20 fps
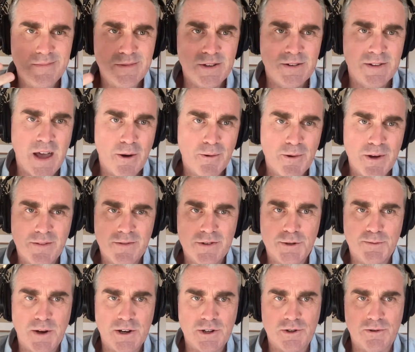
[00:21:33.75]
now we have a
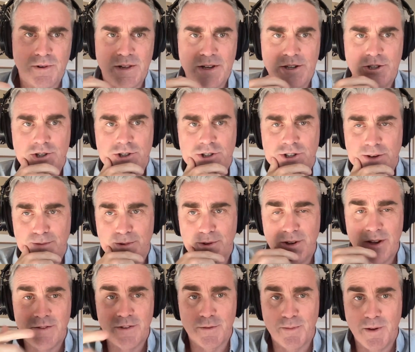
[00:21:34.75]
special relationship, and you
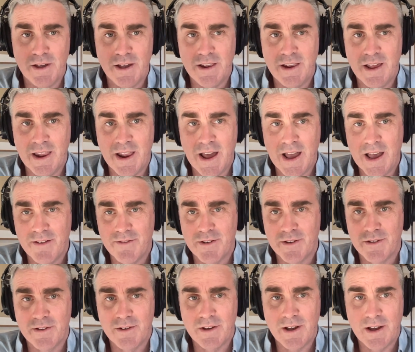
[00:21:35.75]
have a, and, and I have
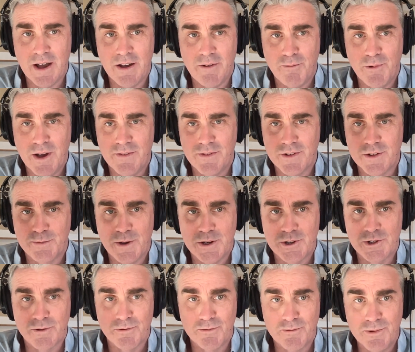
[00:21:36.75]
a, we have a
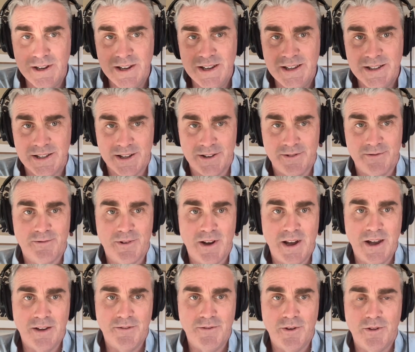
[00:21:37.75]
special reason, right?
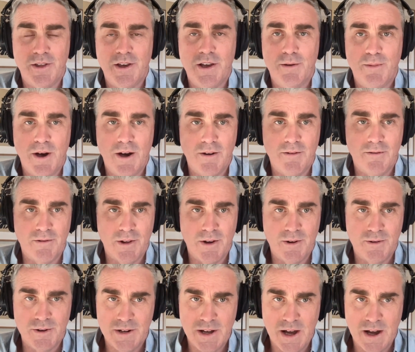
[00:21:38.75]
If you think about lower
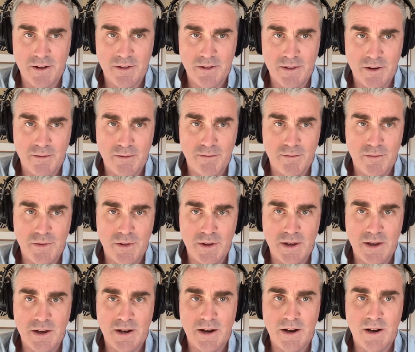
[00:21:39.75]
mm-hmm. down on the
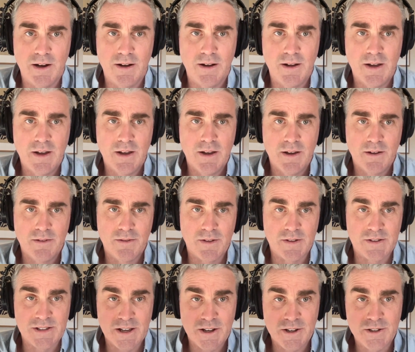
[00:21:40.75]
the uh, the
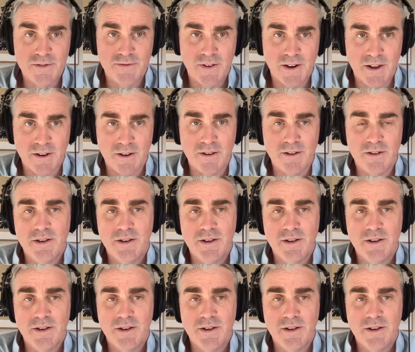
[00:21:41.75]
sales funnel,